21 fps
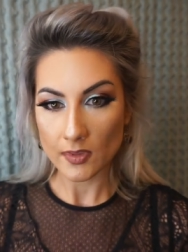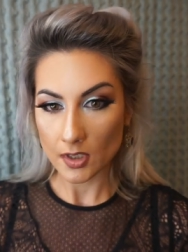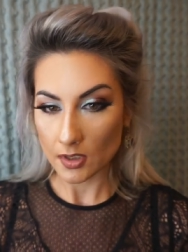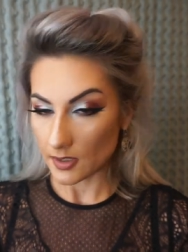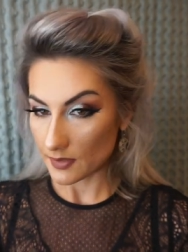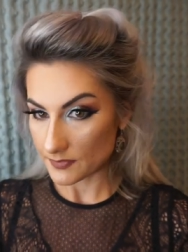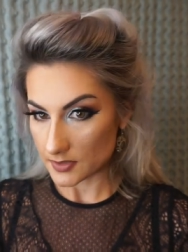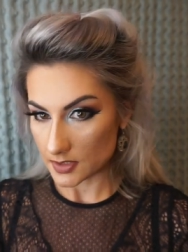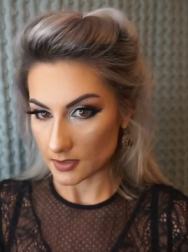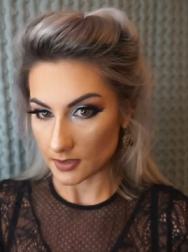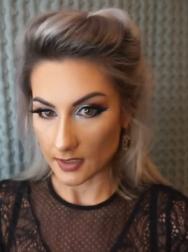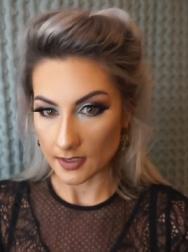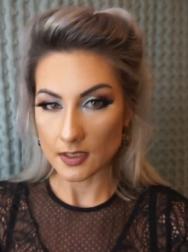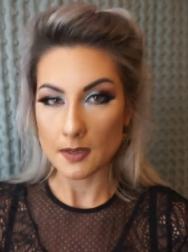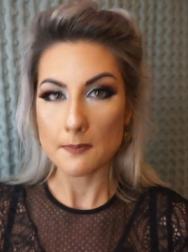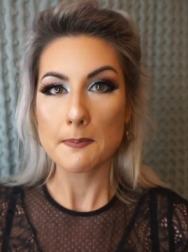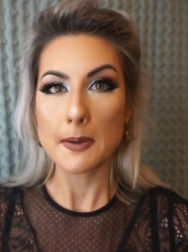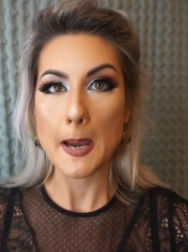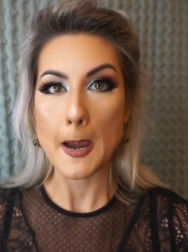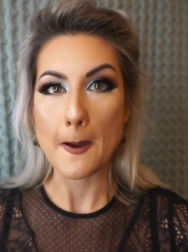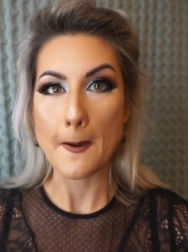I'll have to like
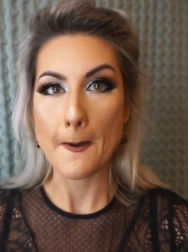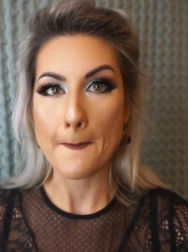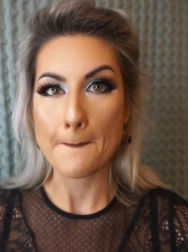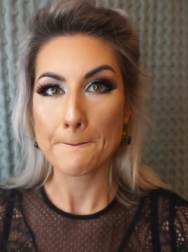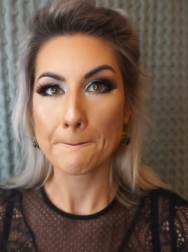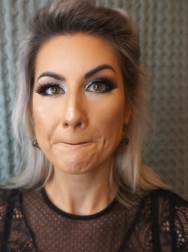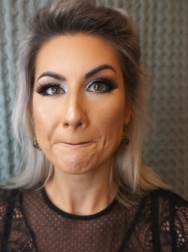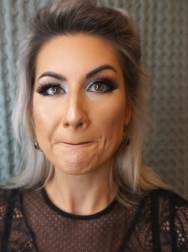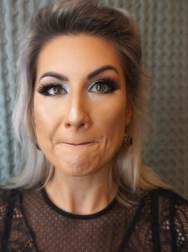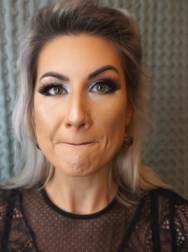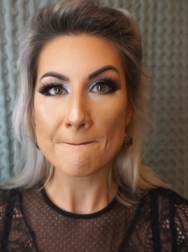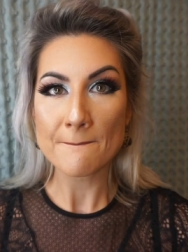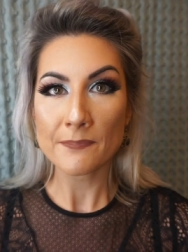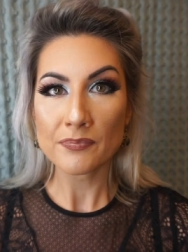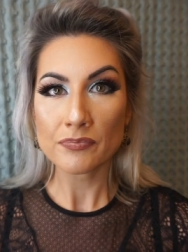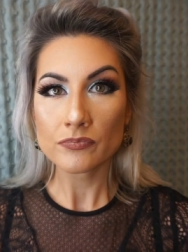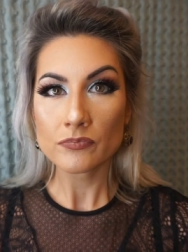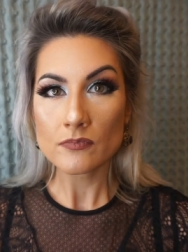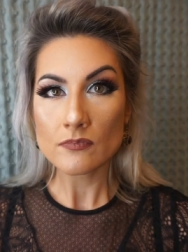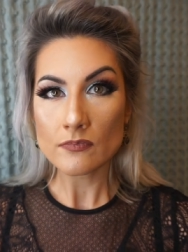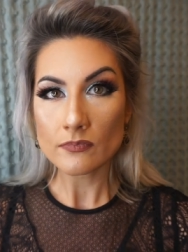compare them.
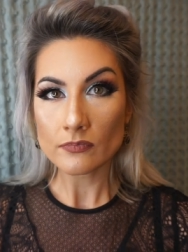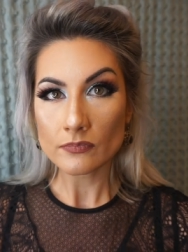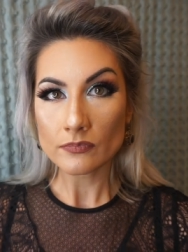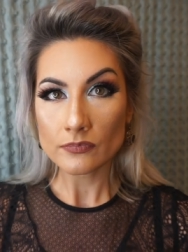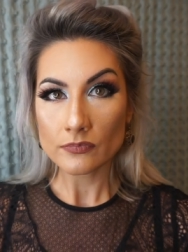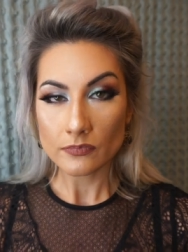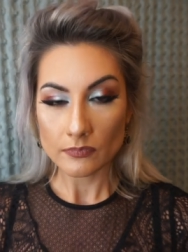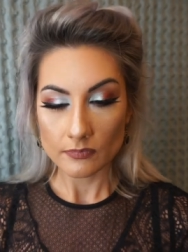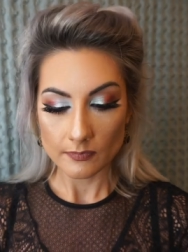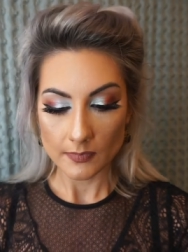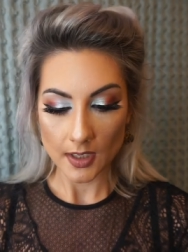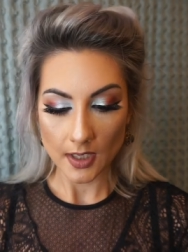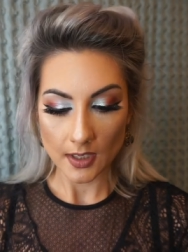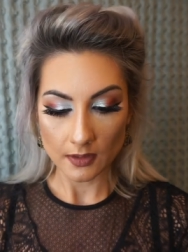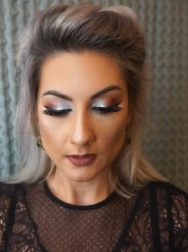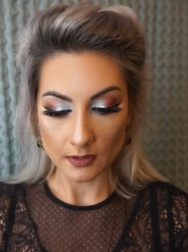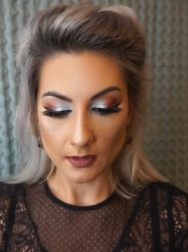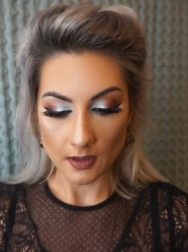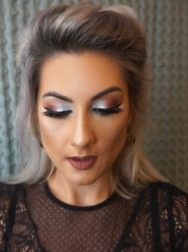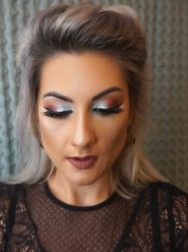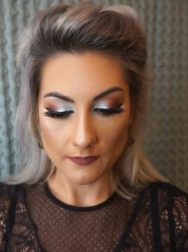But I
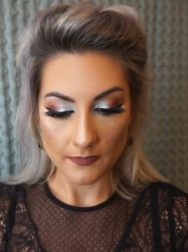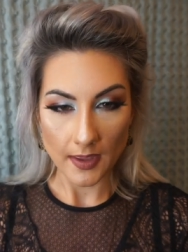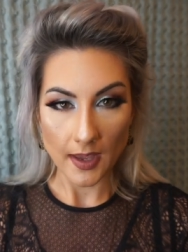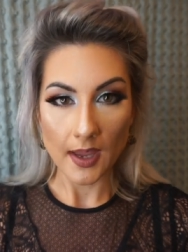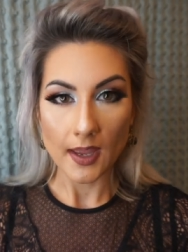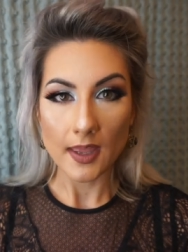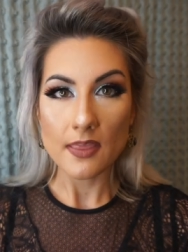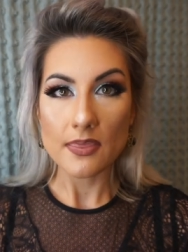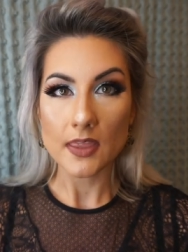love that.